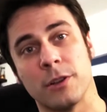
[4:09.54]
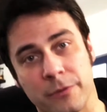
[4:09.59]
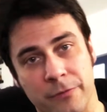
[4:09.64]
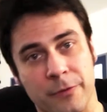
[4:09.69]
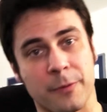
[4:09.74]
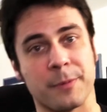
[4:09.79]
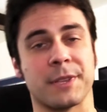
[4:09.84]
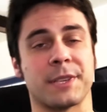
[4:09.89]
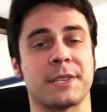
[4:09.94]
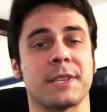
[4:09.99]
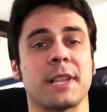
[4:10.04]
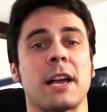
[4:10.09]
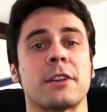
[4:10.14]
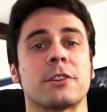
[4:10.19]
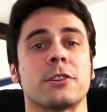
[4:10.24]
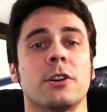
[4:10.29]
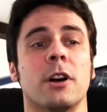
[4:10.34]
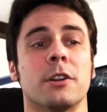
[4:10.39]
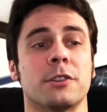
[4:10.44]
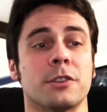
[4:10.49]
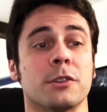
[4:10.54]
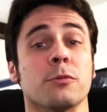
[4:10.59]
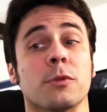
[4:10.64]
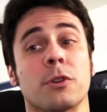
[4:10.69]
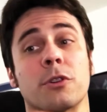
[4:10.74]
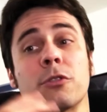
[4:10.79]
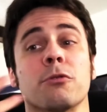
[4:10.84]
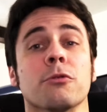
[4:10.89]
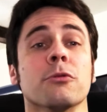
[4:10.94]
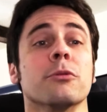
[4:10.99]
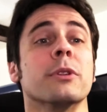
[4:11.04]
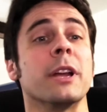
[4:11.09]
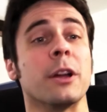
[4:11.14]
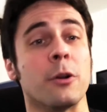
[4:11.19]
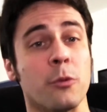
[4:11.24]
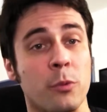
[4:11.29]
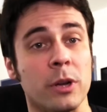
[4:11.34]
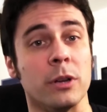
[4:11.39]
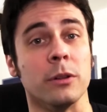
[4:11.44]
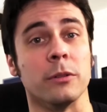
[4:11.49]
from the Slasher Hunter
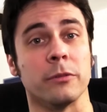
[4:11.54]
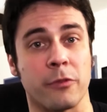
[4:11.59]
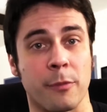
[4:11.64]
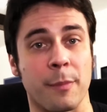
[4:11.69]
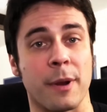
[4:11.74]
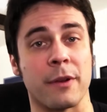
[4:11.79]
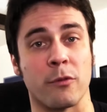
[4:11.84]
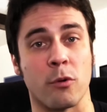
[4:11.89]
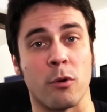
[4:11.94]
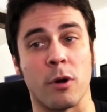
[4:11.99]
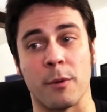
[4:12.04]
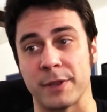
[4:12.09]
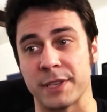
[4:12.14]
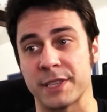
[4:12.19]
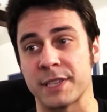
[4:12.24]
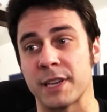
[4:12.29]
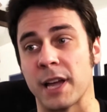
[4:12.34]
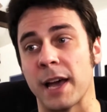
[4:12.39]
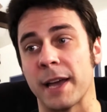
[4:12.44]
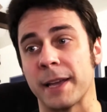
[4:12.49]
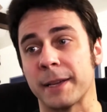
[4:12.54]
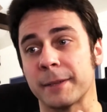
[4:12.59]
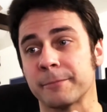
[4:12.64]
recruiting Will from Everyone Must Die.